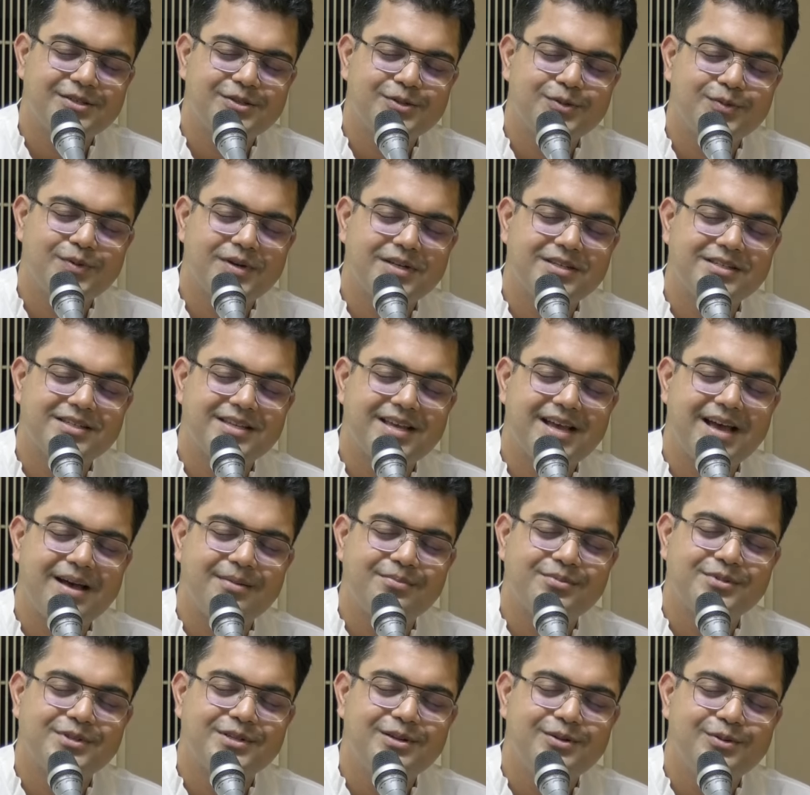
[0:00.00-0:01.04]
to what's
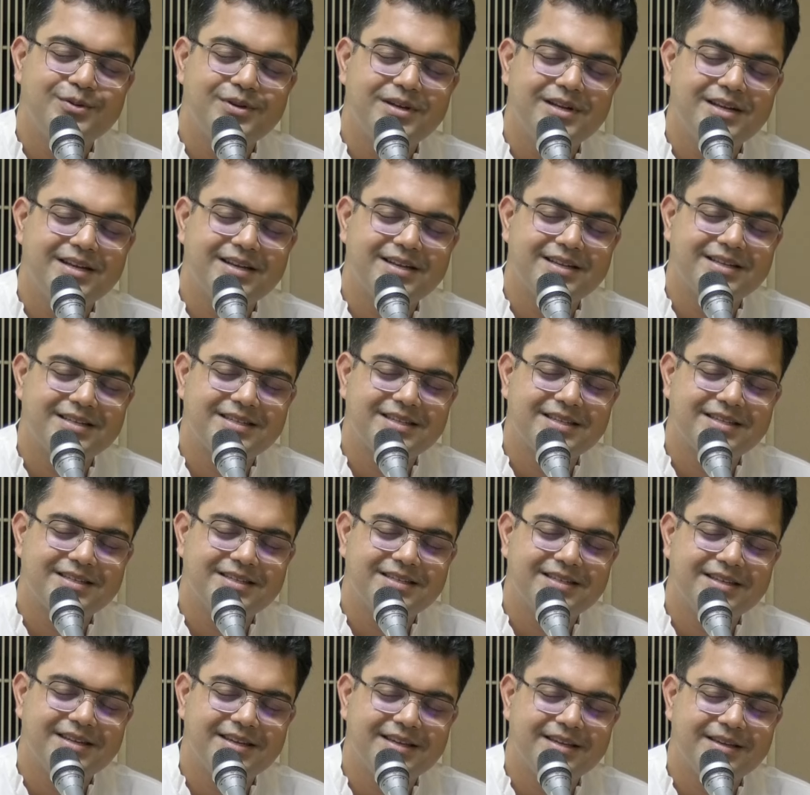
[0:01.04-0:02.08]
absolutely
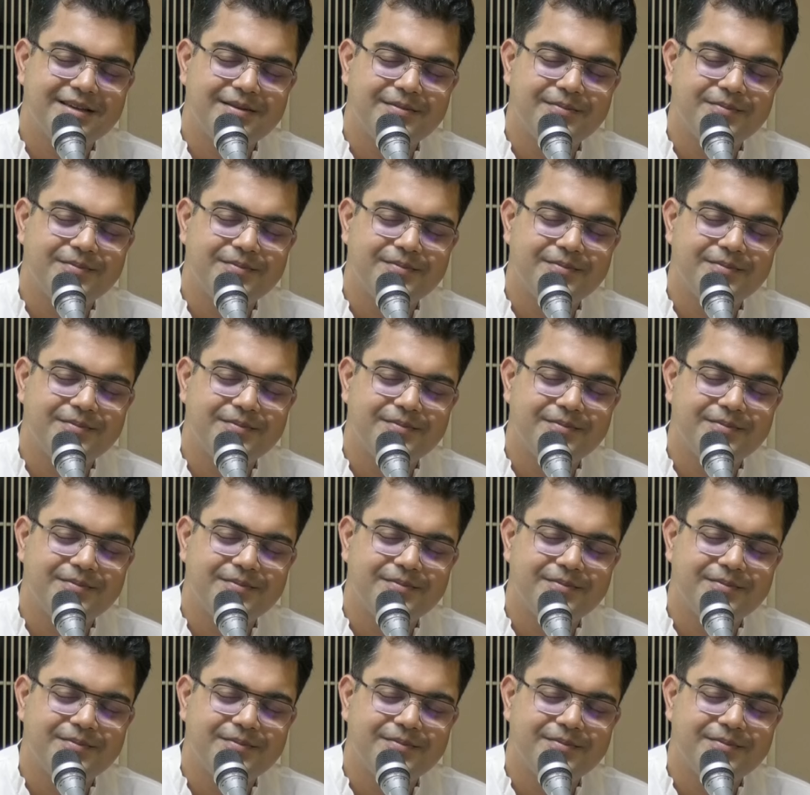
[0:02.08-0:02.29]
necessary